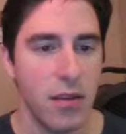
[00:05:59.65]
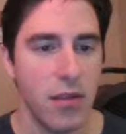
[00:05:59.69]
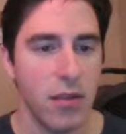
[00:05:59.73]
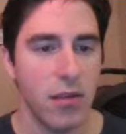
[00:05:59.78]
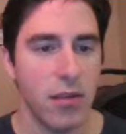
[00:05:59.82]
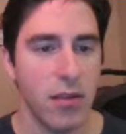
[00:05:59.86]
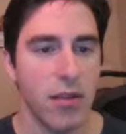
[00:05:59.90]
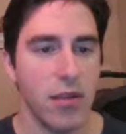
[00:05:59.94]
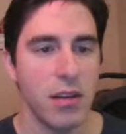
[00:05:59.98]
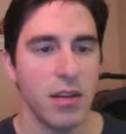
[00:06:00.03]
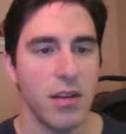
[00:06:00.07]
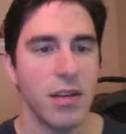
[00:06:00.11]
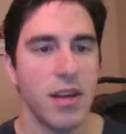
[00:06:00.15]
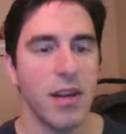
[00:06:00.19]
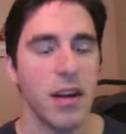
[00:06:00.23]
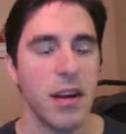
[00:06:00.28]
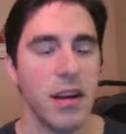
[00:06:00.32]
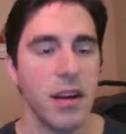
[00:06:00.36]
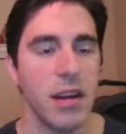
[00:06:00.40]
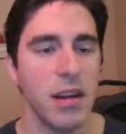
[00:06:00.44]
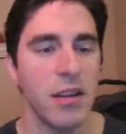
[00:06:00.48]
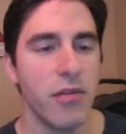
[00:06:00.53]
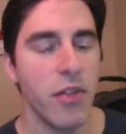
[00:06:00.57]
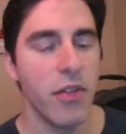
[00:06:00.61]
Threaten to take
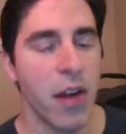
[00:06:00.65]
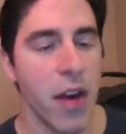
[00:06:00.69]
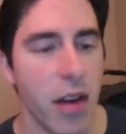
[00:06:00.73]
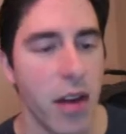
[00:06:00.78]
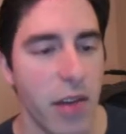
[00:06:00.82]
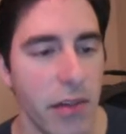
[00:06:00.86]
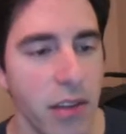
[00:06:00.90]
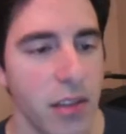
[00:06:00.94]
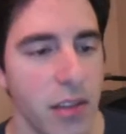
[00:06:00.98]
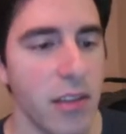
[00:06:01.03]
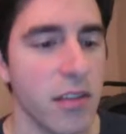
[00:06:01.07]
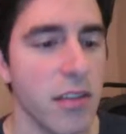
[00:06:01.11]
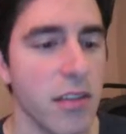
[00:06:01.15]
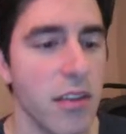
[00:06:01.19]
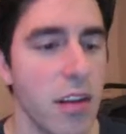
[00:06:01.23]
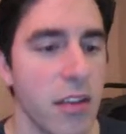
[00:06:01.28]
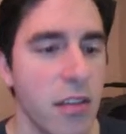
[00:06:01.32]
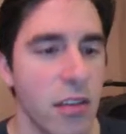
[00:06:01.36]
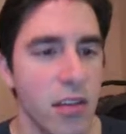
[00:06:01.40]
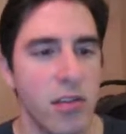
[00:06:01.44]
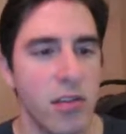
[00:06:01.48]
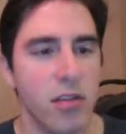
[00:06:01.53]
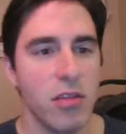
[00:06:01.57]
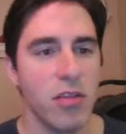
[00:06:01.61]
on e5, and there's
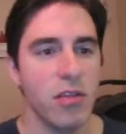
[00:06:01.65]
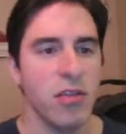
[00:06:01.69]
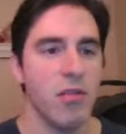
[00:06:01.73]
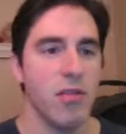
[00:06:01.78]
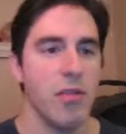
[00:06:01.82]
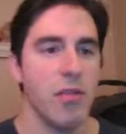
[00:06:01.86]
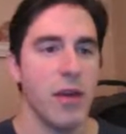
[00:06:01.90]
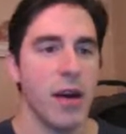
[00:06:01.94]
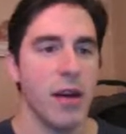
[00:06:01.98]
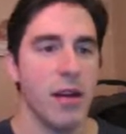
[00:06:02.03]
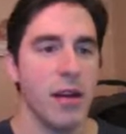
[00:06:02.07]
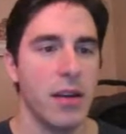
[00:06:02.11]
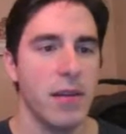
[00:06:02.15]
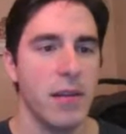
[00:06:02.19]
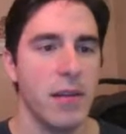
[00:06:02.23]
nothing you can do about it.